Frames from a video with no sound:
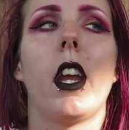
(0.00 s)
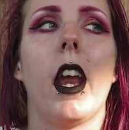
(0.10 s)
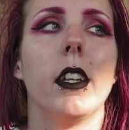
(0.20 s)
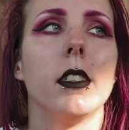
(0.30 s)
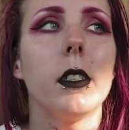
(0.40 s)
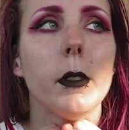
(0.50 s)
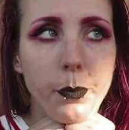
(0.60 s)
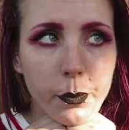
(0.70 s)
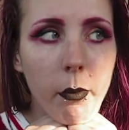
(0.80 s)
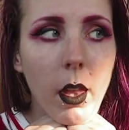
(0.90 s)
And
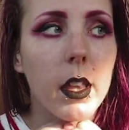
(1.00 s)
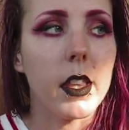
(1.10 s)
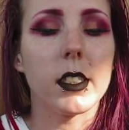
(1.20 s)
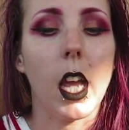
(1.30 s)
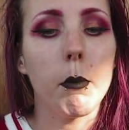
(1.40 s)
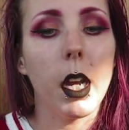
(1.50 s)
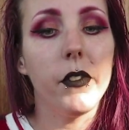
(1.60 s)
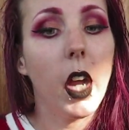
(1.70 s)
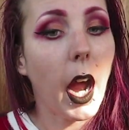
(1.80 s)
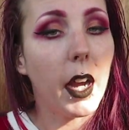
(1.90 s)
this time I've
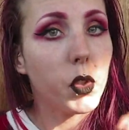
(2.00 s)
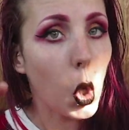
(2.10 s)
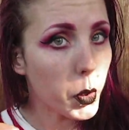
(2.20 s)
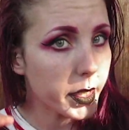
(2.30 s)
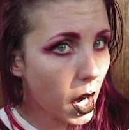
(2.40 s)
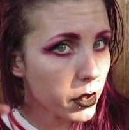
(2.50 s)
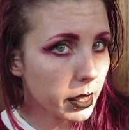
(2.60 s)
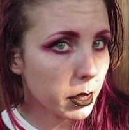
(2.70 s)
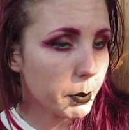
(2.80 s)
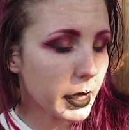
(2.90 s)
toned it down a
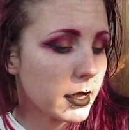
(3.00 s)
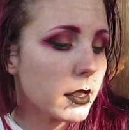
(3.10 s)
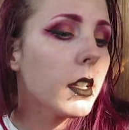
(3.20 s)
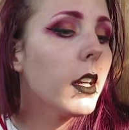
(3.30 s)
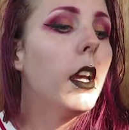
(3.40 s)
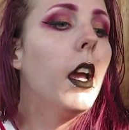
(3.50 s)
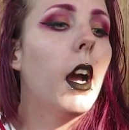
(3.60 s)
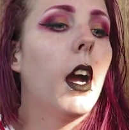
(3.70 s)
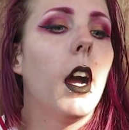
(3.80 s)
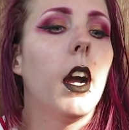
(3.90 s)
little bit.
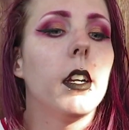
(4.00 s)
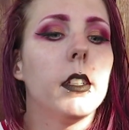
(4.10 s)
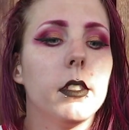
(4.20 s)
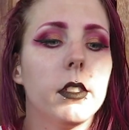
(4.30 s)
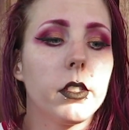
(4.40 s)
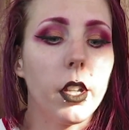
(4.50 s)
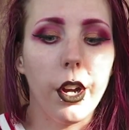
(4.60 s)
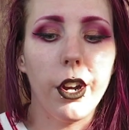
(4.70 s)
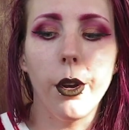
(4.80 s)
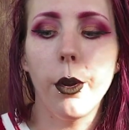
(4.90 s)

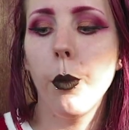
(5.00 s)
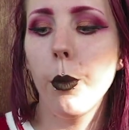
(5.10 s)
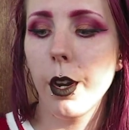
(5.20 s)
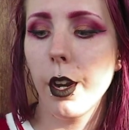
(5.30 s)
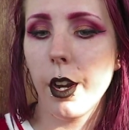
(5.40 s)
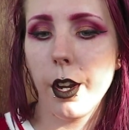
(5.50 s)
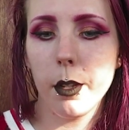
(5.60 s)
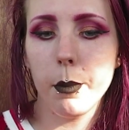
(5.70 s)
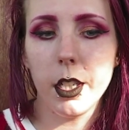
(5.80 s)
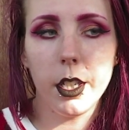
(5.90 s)
So we're
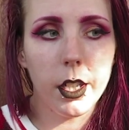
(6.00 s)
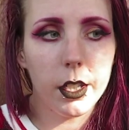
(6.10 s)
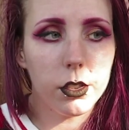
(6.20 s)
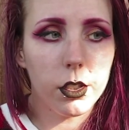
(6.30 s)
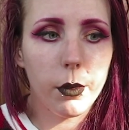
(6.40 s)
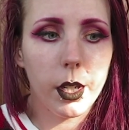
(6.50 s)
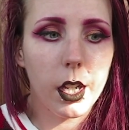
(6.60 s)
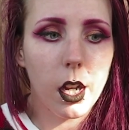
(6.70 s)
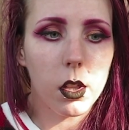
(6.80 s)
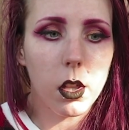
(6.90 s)
gonna be
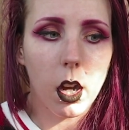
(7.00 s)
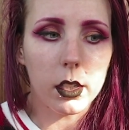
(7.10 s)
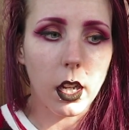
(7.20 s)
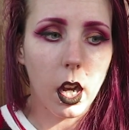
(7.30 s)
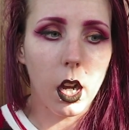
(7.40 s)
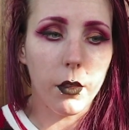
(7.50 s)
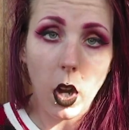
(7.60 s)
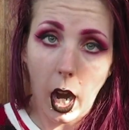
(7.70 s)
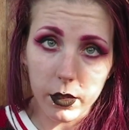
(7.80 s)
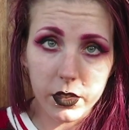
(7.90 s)
doing a lot of
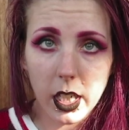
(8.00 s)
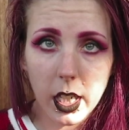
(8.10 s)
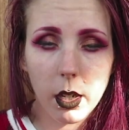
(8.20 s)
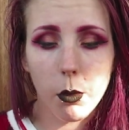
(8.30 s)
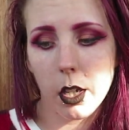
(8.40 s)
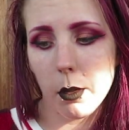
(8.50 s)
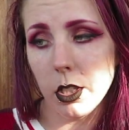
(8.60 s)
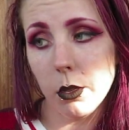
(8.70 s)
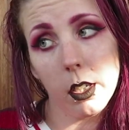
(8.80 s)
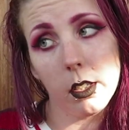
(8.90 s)
crafting. We're gonna
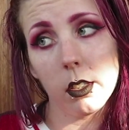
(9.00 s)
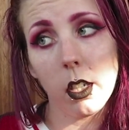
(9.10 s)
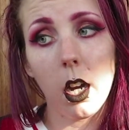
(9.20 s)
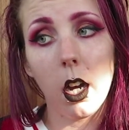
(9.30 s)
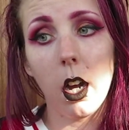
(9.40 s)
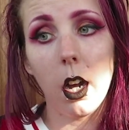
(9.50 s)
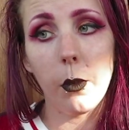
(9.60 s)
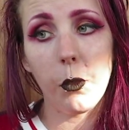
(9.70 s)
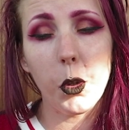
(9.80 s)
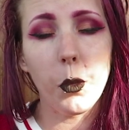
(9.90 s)
be doing
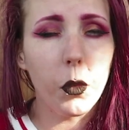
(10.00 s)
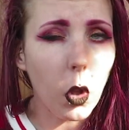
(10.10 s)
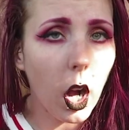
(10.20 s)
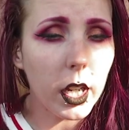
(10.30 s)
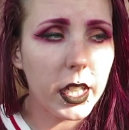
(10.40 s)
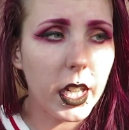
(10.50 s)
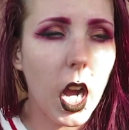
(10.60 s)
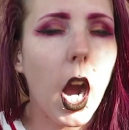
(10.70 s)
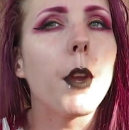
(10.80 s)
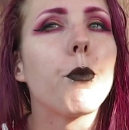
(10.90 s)
a few
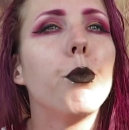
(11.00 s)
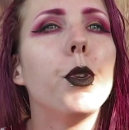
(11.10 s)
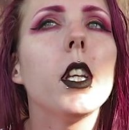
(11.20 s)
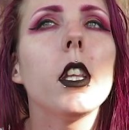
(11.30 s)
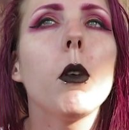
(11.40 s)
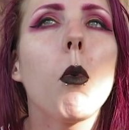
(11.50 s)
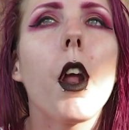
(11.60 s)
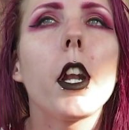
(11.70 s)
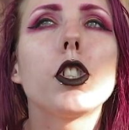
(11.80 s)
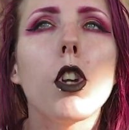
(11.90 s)
vlogging. I really
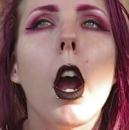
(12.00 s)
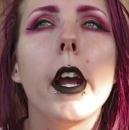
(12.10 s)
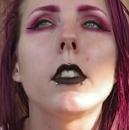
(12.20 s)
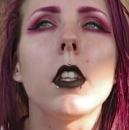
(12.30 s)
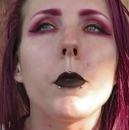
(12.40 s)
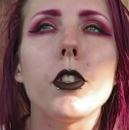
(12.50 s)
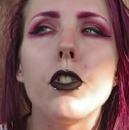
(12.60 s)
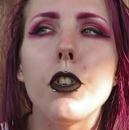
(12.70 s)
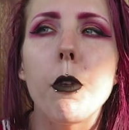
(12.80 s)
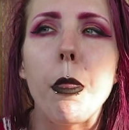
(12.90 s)
wanna try something
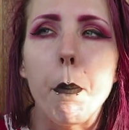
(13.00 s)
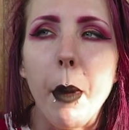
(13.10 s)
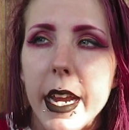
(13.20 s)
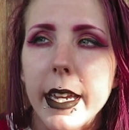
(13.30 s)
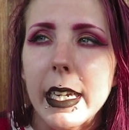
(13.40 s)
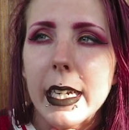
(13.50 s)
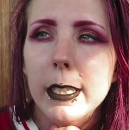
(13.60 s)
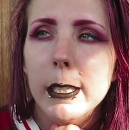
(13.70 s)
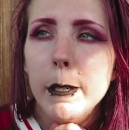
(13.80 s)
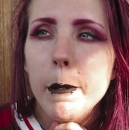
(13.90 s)
to do with baking.